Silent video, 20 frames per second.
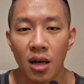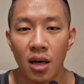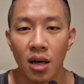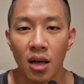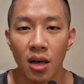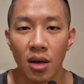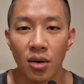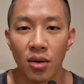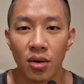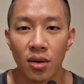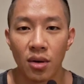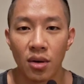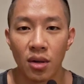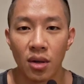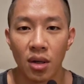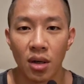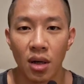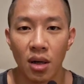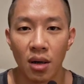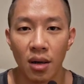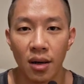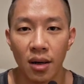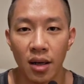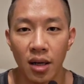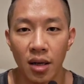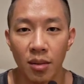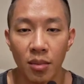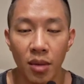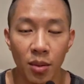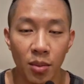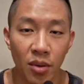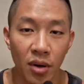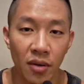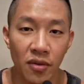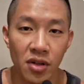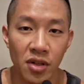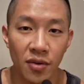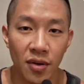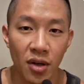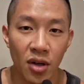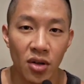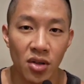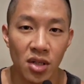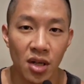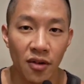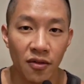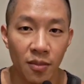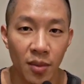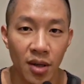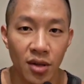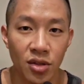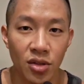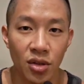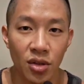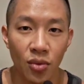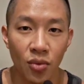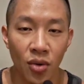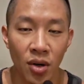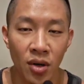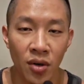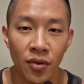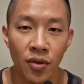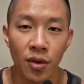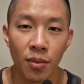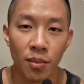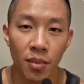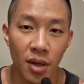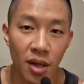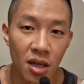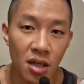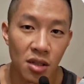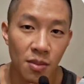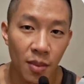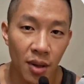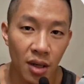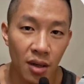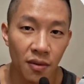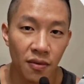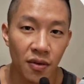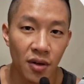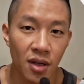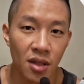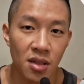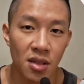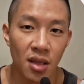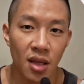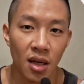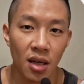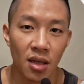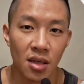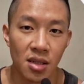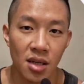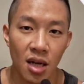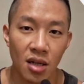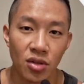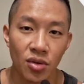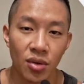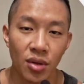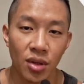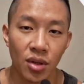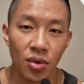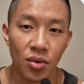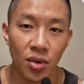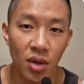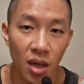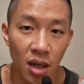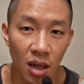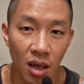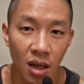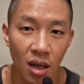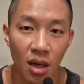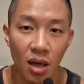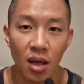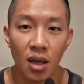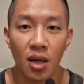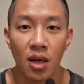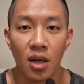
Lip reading: Now, in my previous videos, I've mentioned one of the biggest benefits that is actually unique